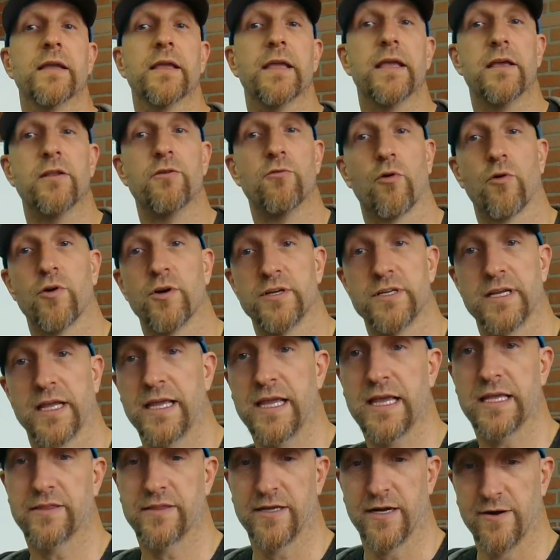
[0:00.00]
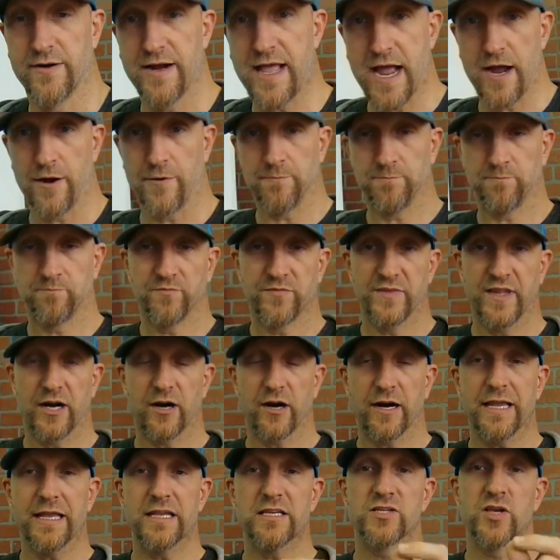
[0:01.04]
in order to get there. Now,
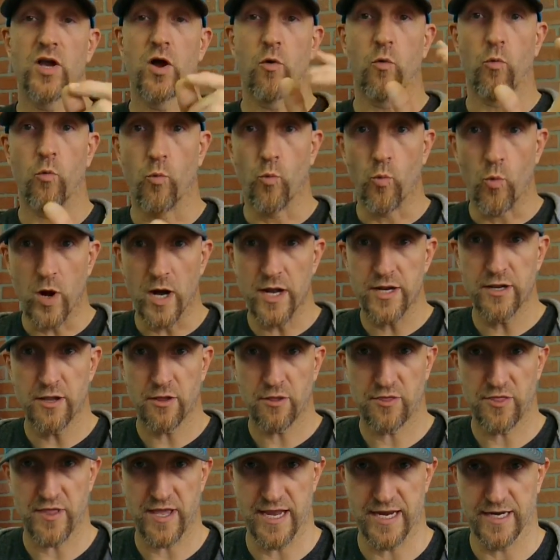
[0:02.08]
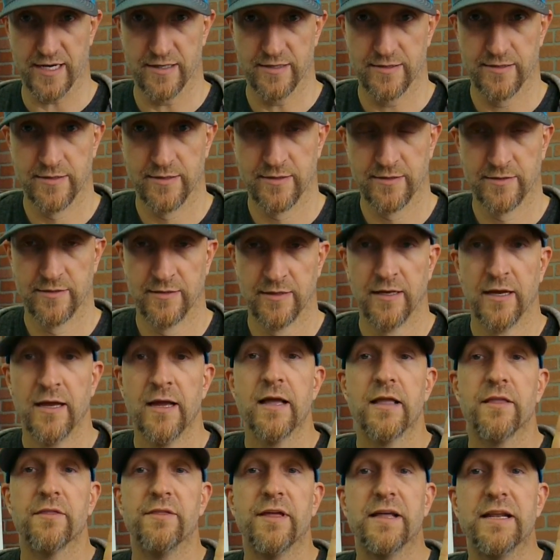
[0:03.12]
there is one thing
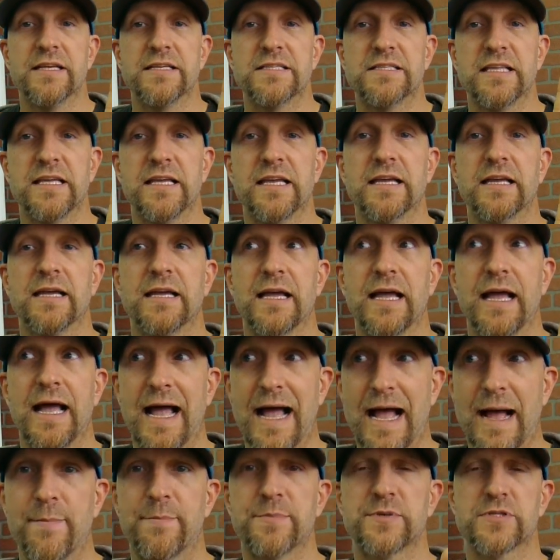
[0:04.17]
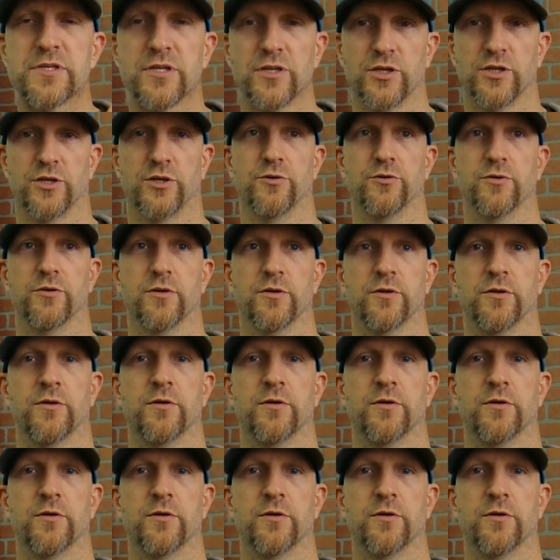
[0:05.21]
that is the absolute